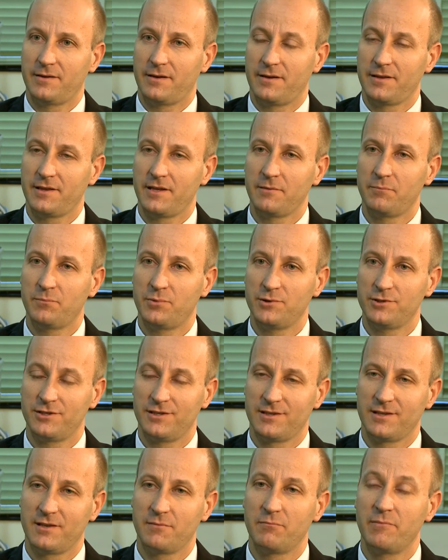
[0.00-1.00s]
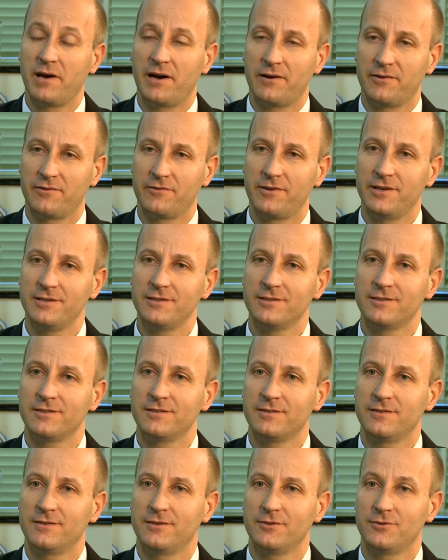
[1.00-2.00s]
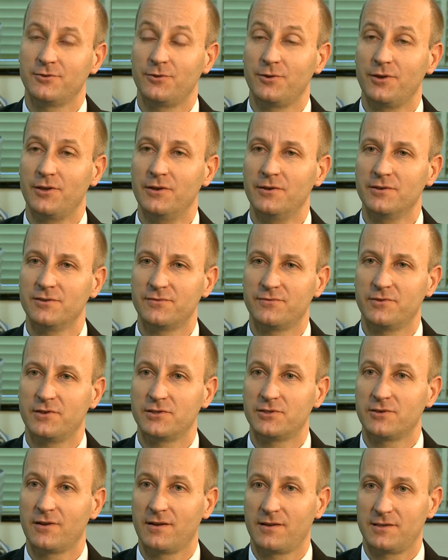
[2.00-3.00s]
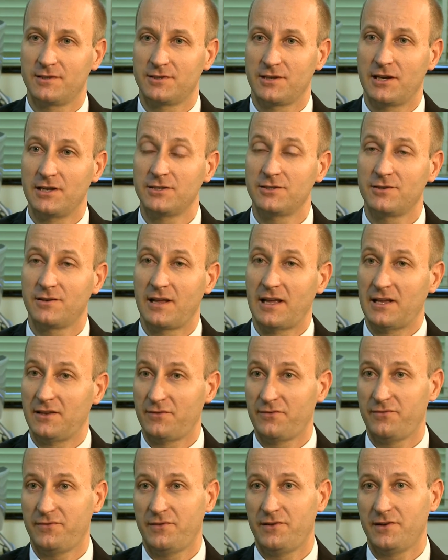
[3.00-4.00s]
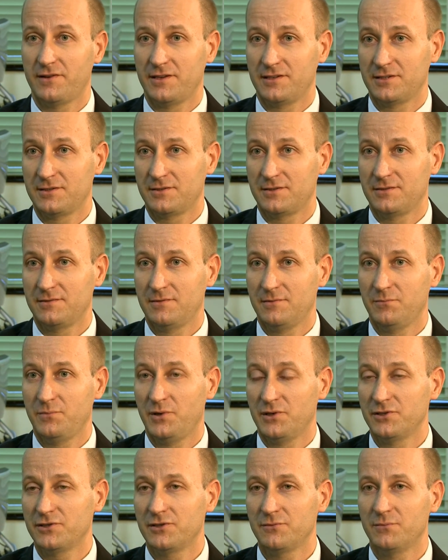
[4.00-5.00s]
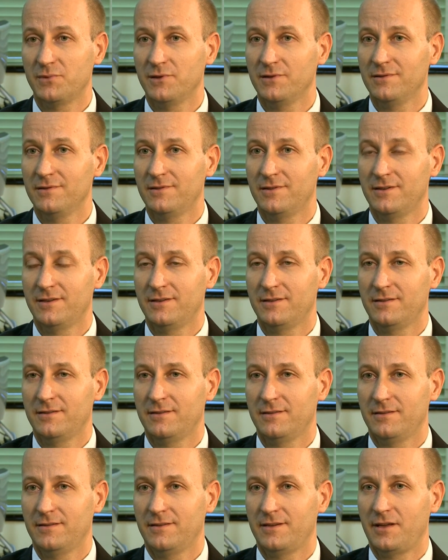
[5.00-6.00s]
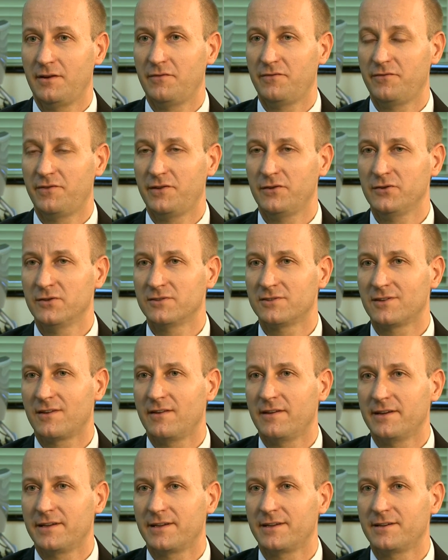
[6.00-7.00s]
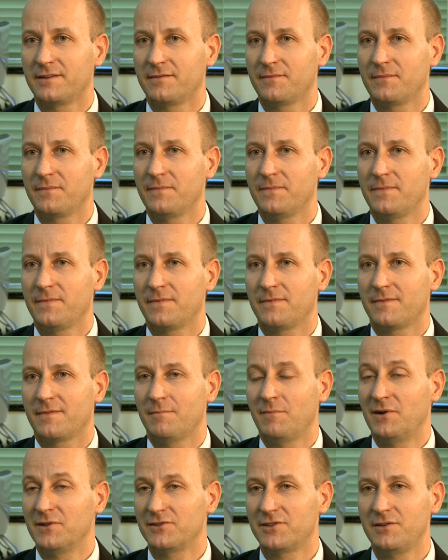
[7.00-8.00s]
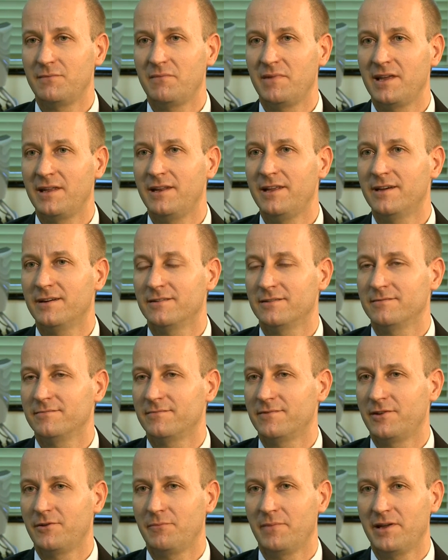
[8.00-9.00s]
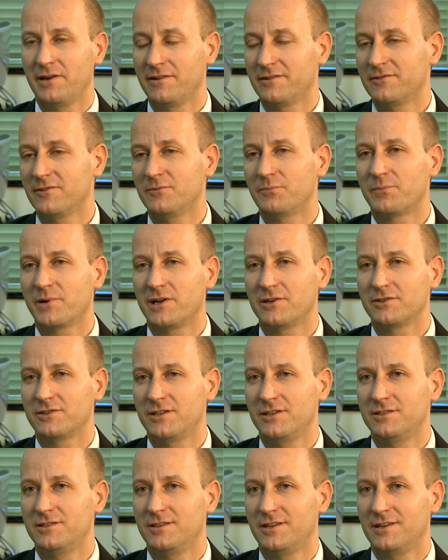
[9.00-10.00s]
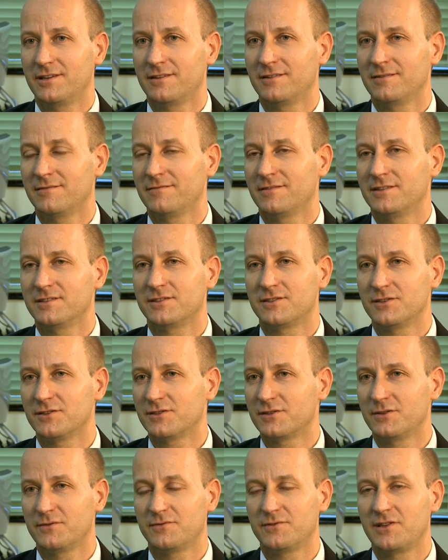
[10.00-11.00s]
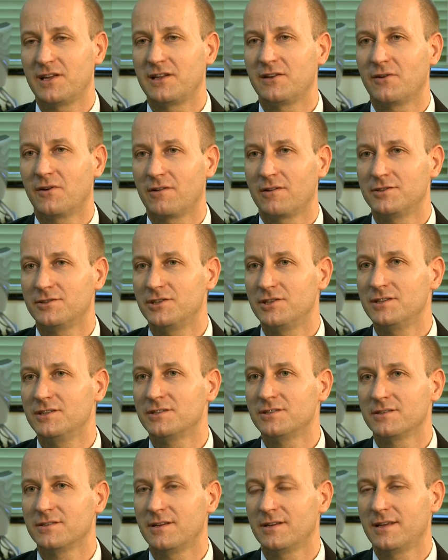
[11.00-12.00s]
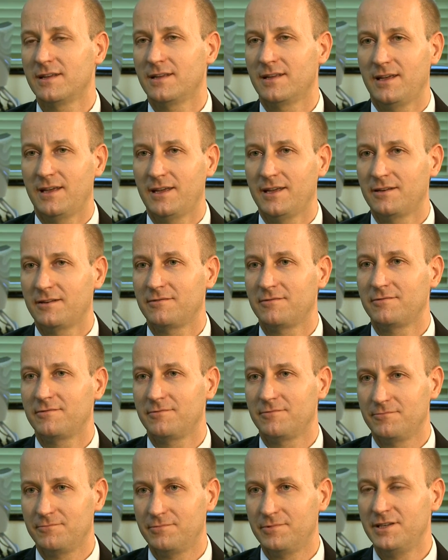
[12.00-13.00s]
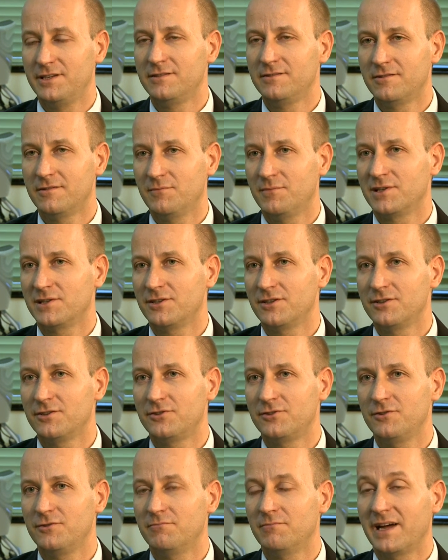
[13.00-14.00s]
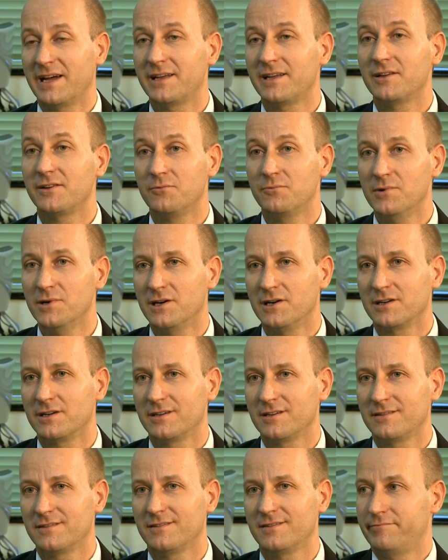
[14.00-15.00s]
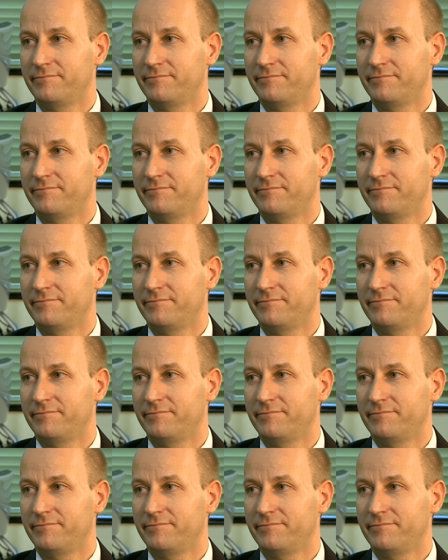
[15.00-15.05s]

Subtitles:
I think, pushing the boundaries to use virtualization as far as possible in fields like multimedia, numerical processing, assistive technologies, and we committed to make it work.